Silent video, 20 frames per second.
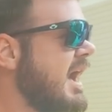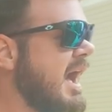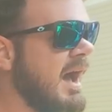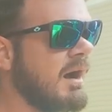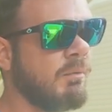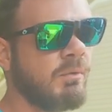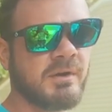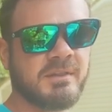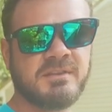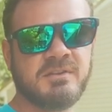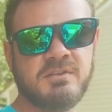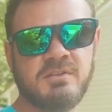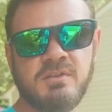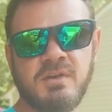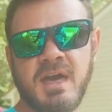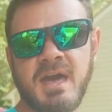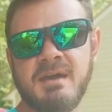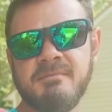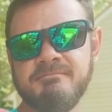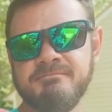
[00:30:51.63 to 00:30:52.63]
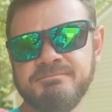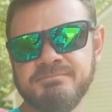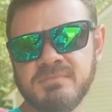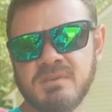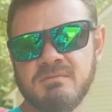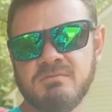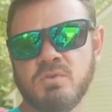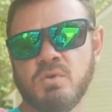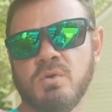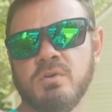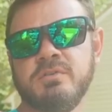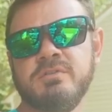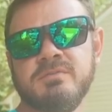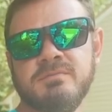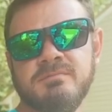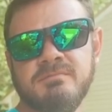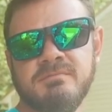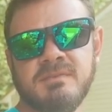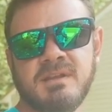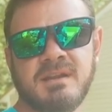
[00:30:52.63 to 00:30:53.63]
I wanted to do that. Of course,
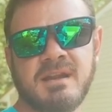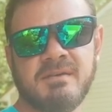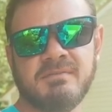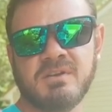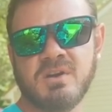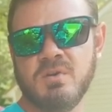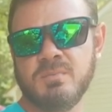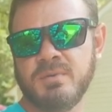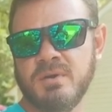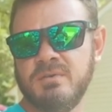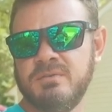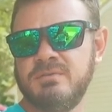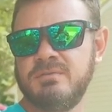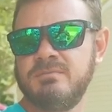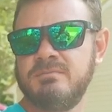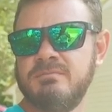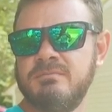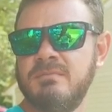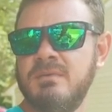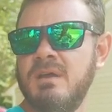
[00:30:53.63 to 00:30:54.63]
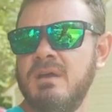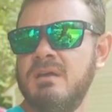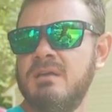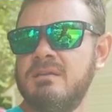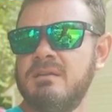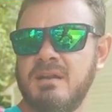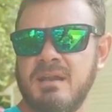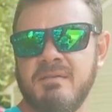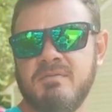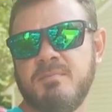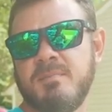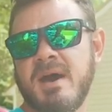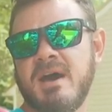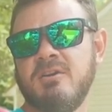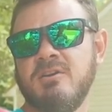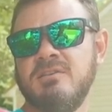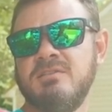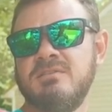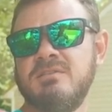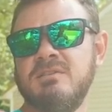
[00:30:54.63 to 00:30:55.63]
didn't have the GoPros, didn't have the
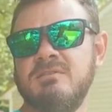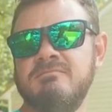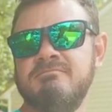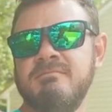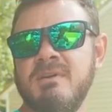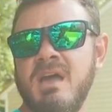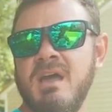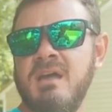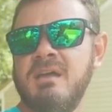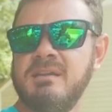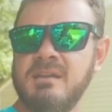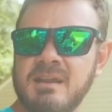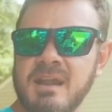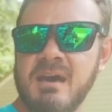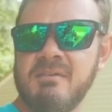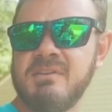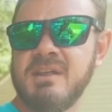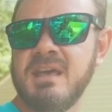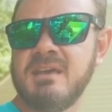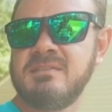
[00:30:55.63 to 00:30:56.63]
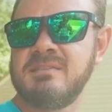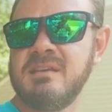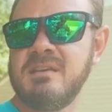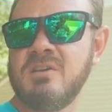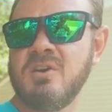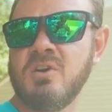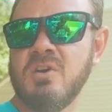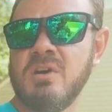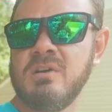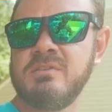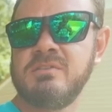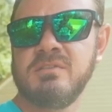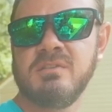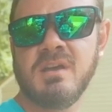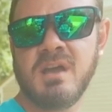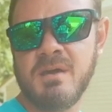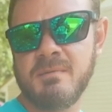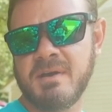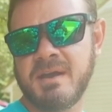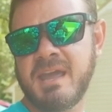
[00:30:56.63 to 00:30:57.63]
batteries, didn't have any SD cards,
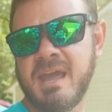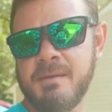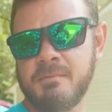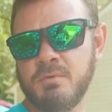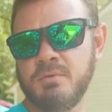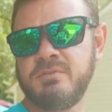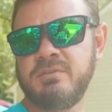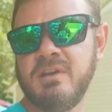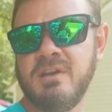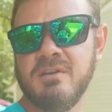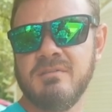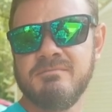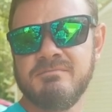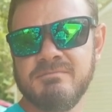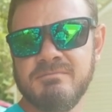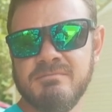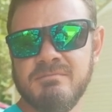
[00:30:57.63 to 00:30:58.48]
and my camera was here